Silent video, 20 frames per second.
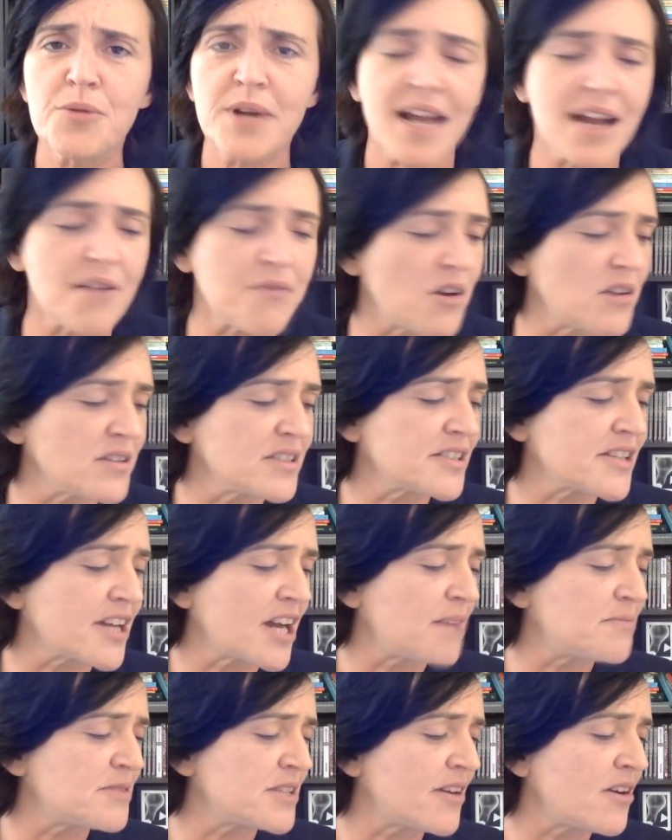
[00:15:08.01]
we have all this
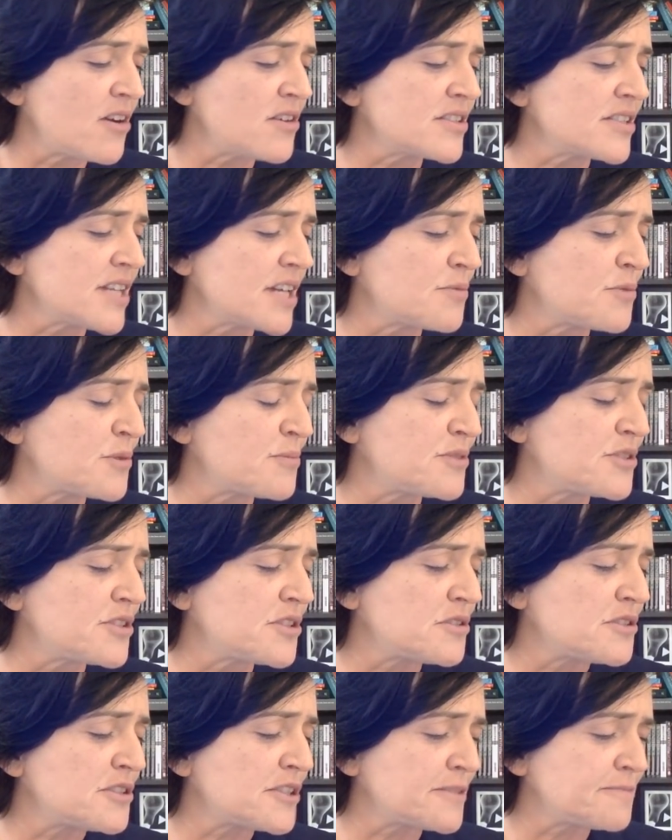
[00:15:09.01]
carbon dioxide we're
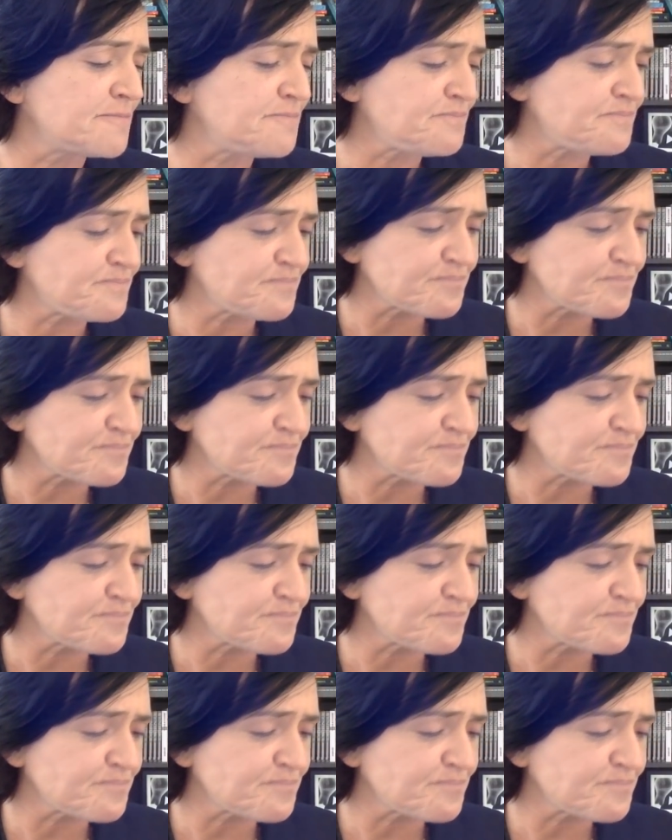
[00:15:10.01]
producing.